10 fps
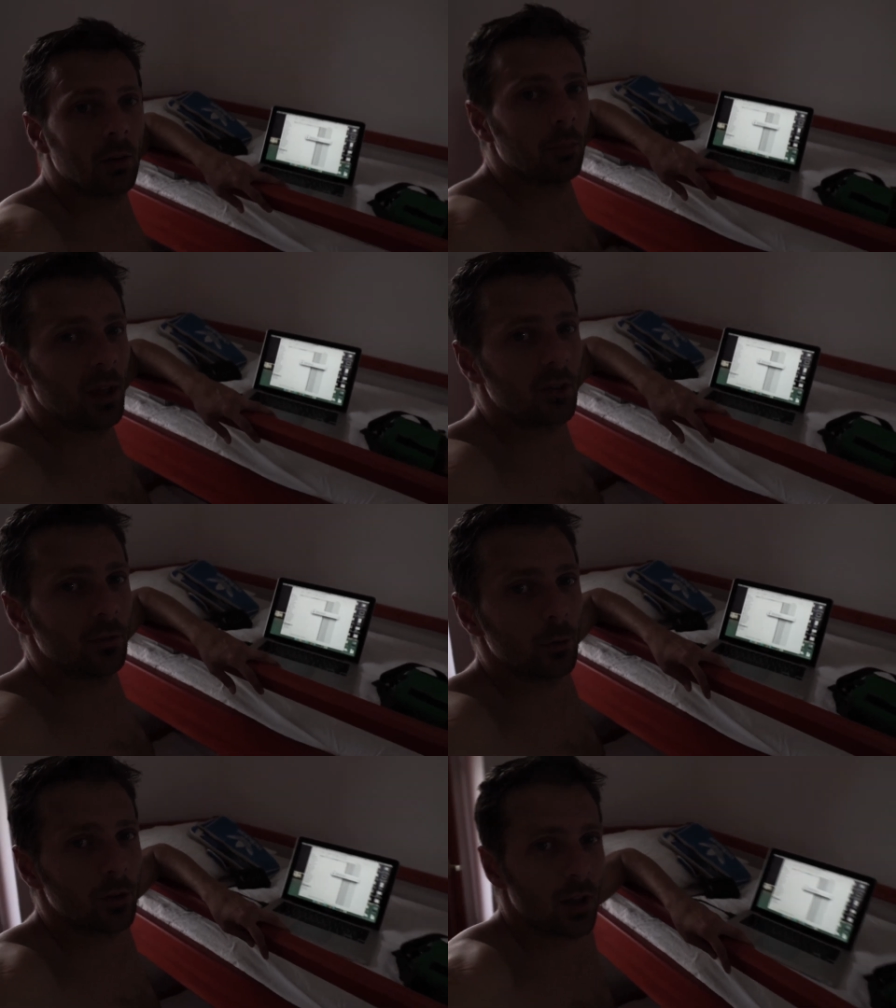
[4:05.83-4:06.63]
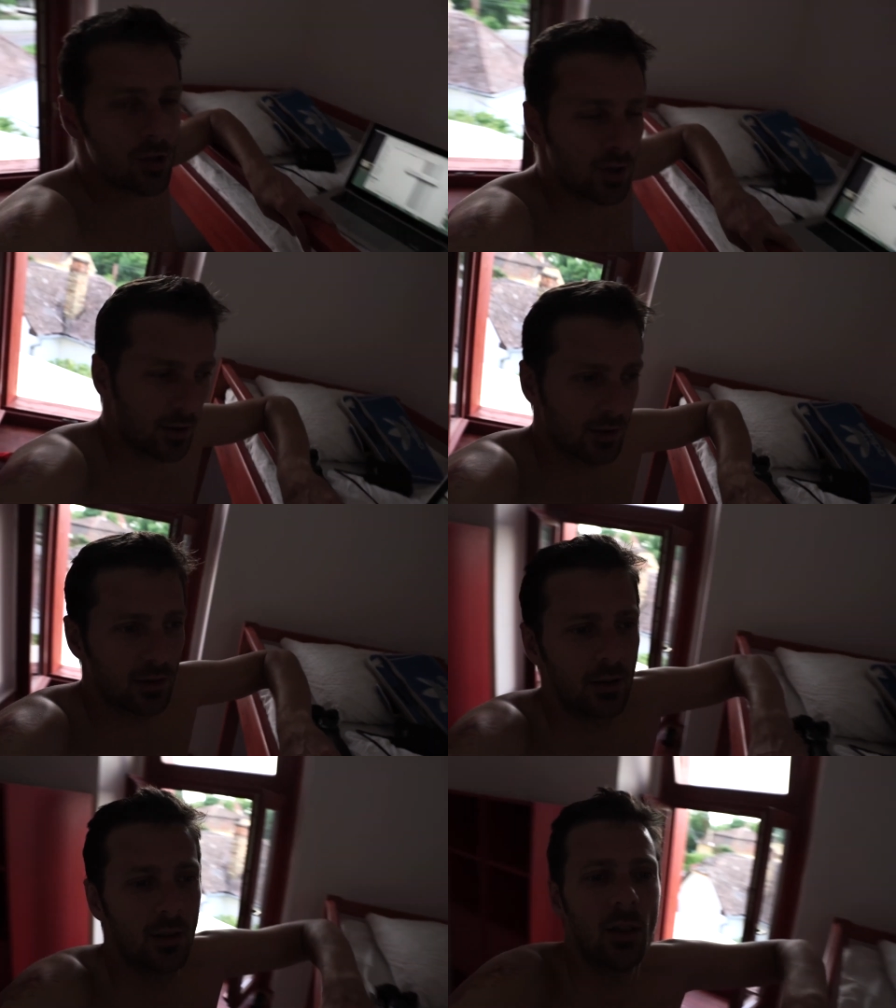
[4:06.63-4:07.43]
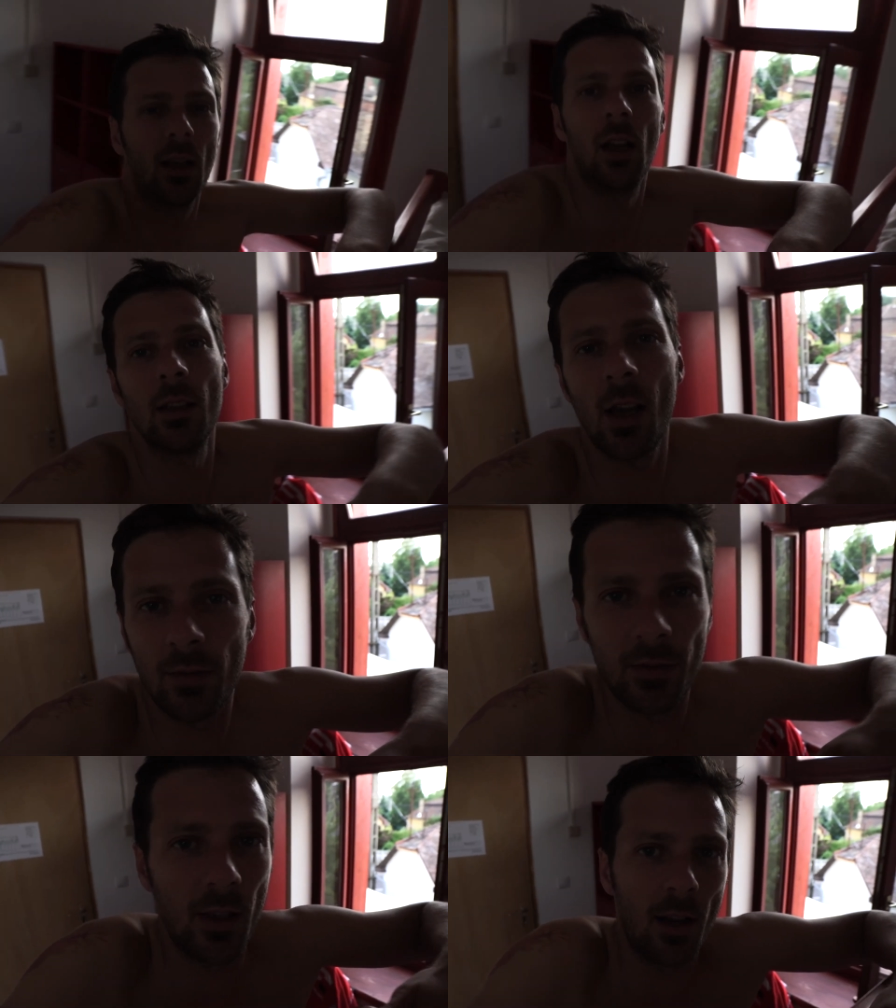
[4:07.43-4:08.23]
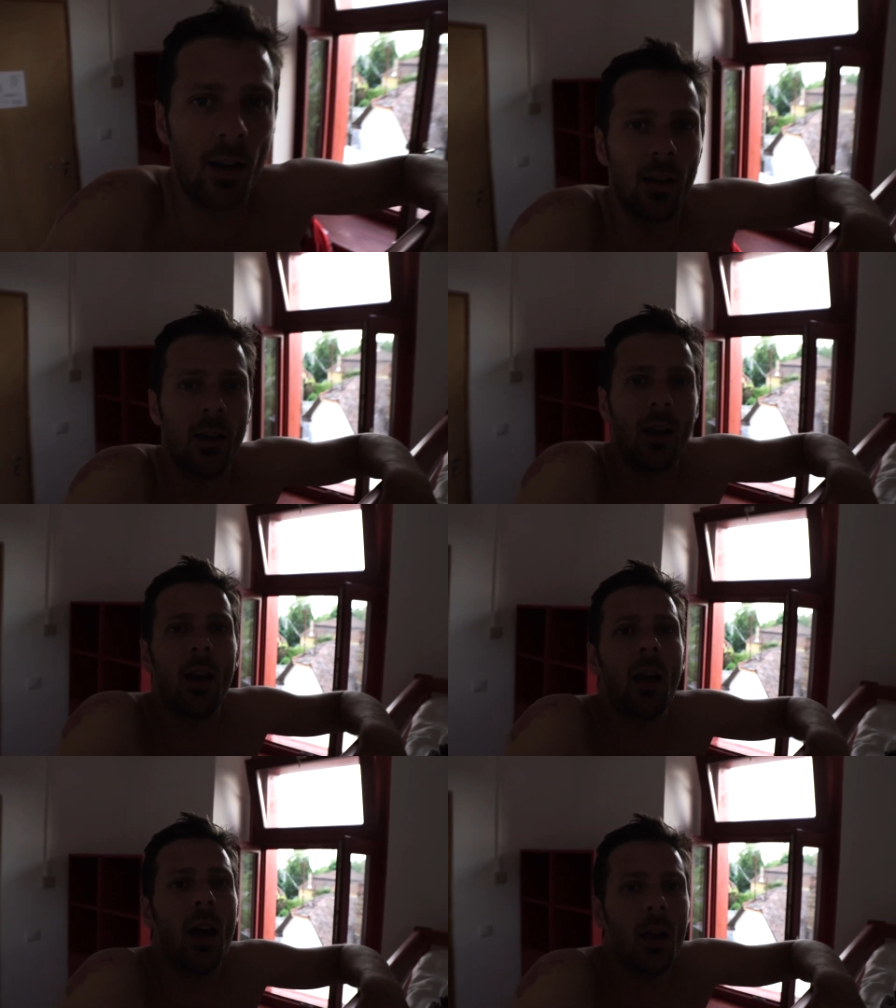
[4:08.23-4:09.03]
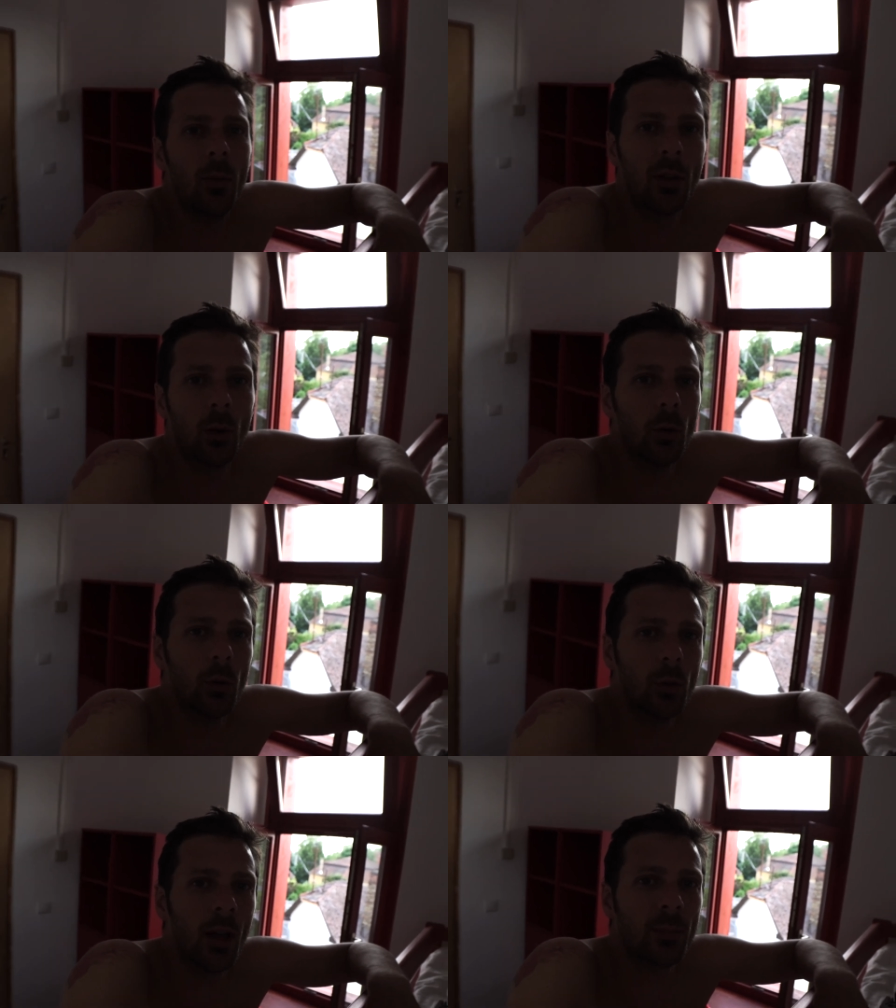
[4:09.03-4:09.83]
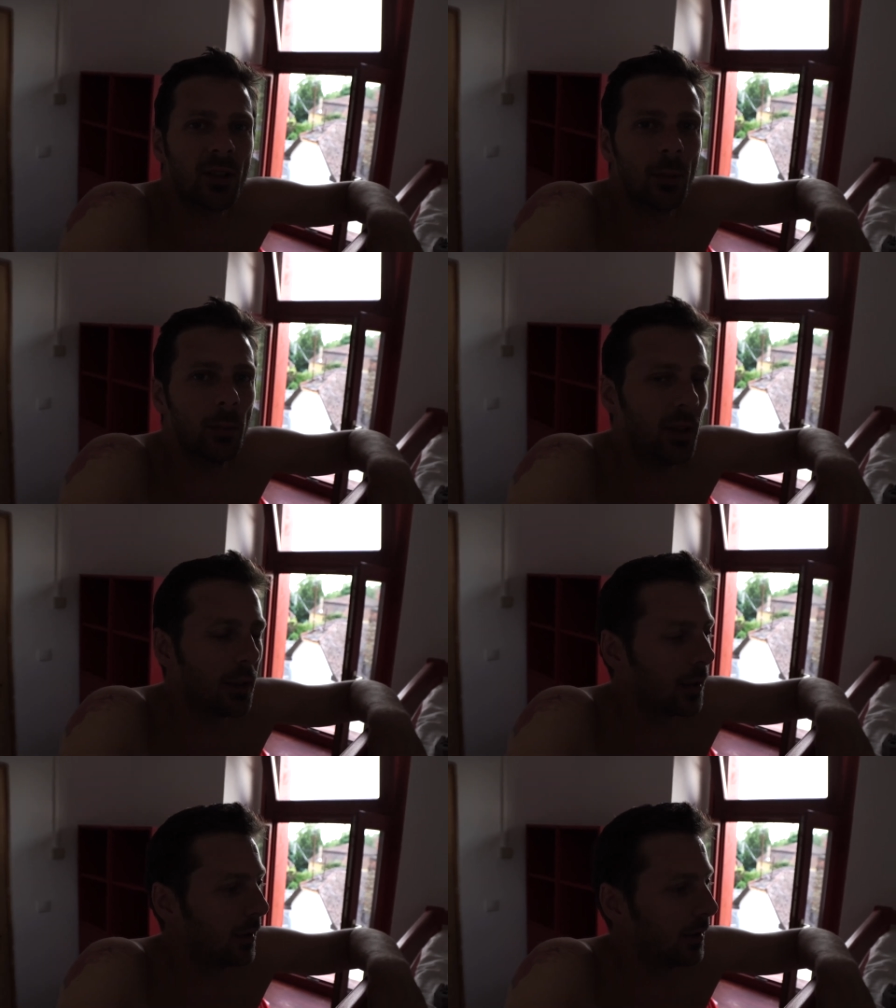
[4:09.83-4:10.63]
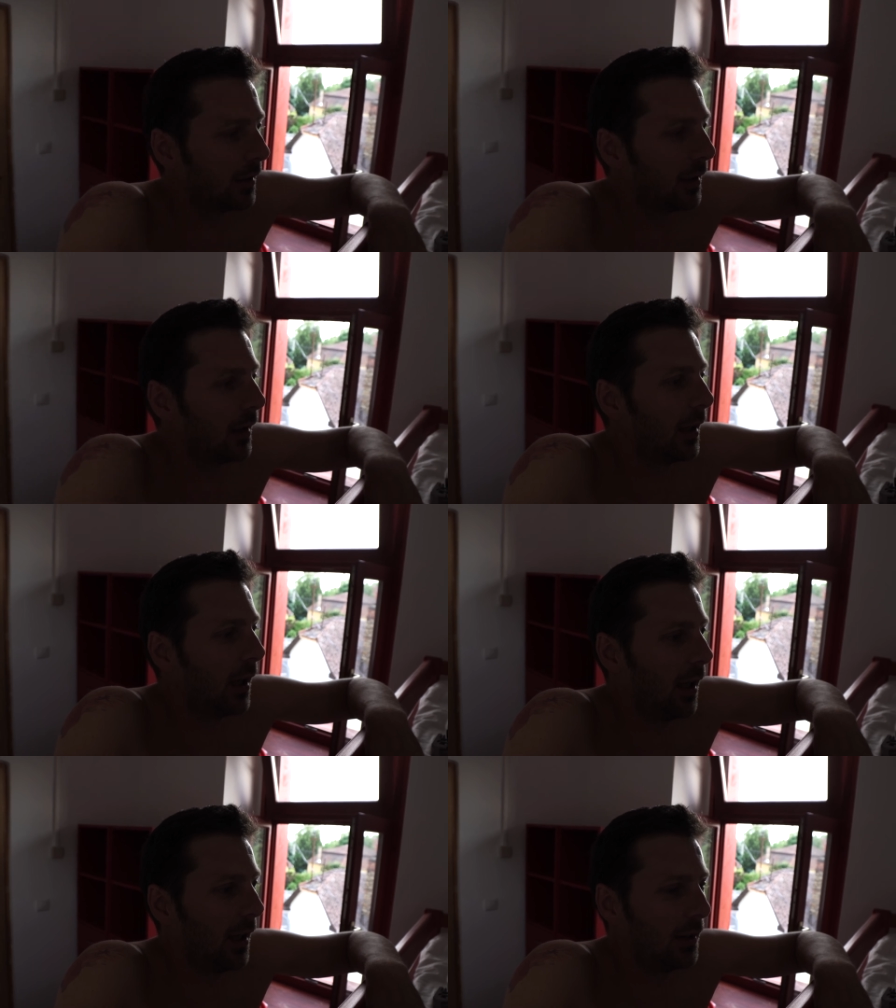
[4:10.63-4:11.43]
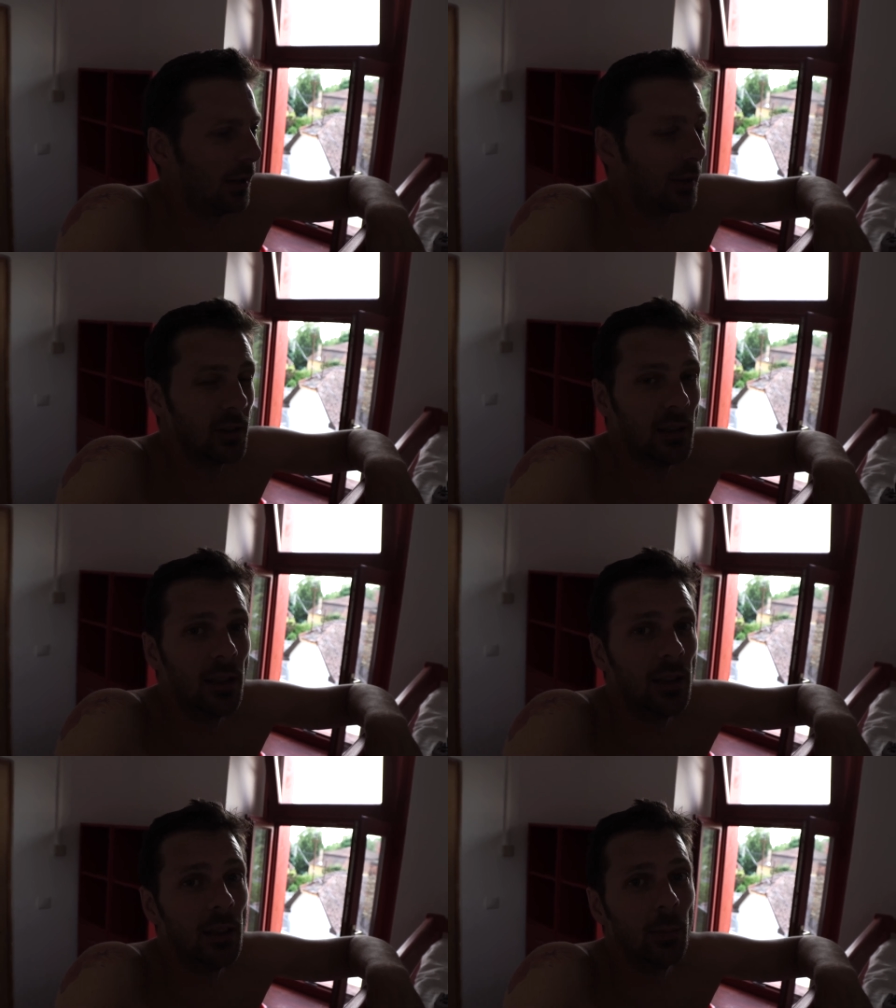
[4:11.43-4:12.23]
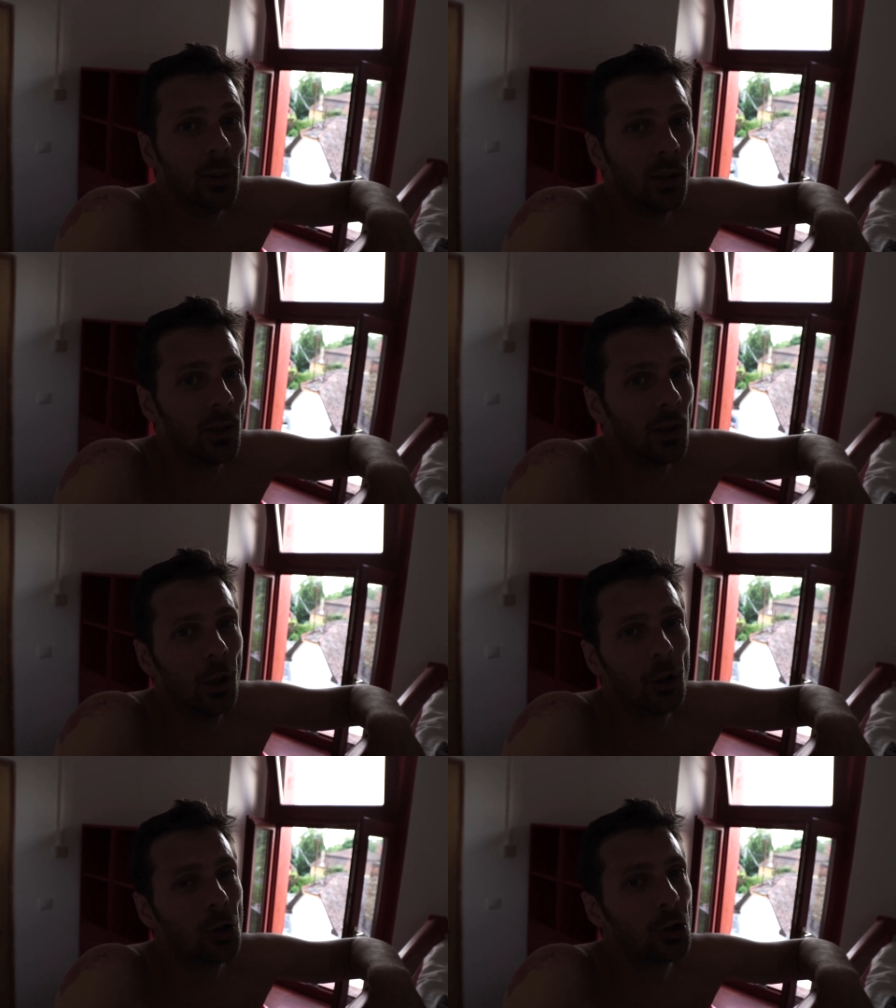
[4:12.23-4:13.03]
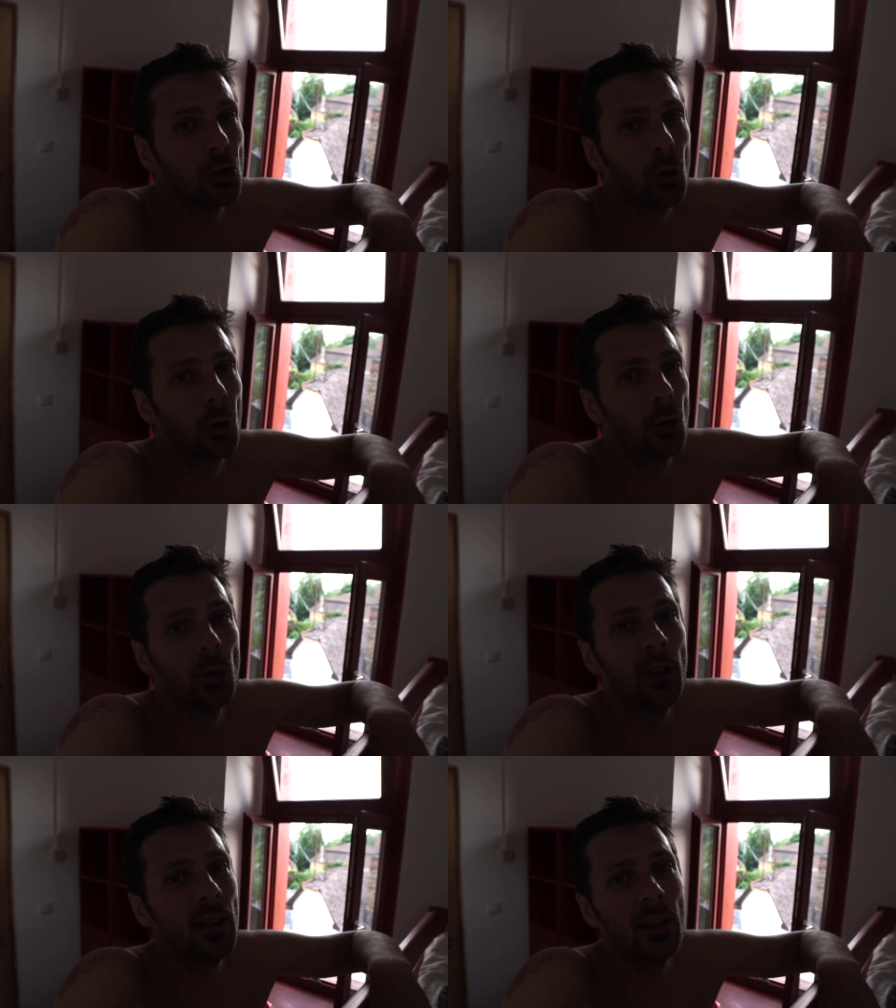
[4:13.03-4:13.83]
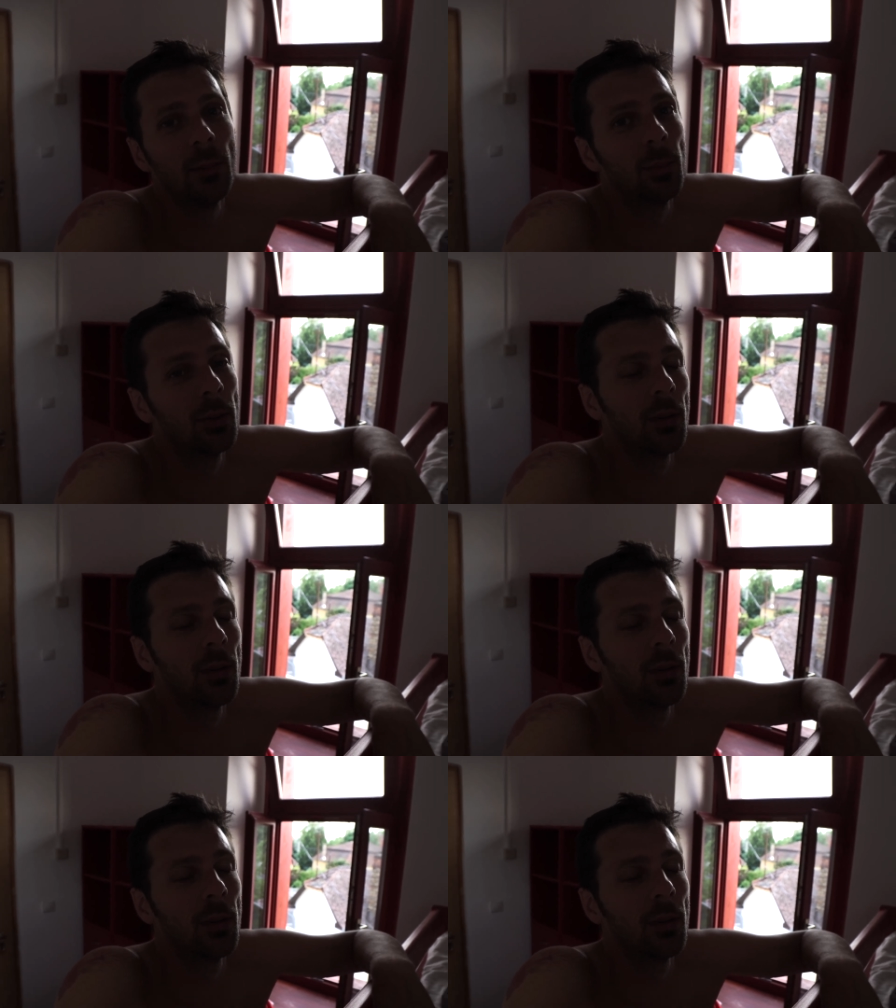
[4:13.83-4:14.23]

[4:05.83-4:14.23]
made footages and after I will go to grab some beer and sleep so deep